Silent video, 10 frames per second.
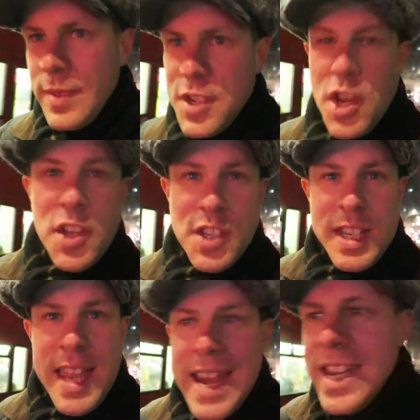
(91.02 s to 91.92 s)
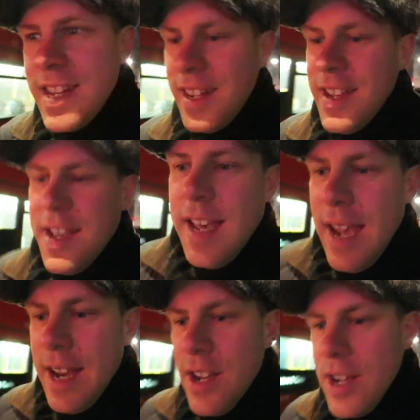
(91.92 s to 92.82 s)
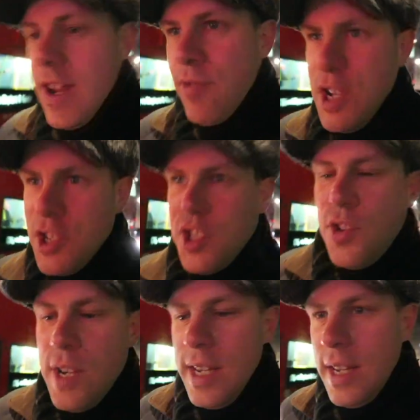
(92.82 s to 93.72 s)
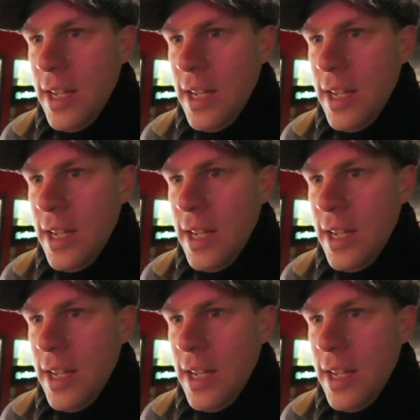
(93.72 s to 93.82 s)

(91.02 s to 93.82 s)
starts again. And yeah, Regent Street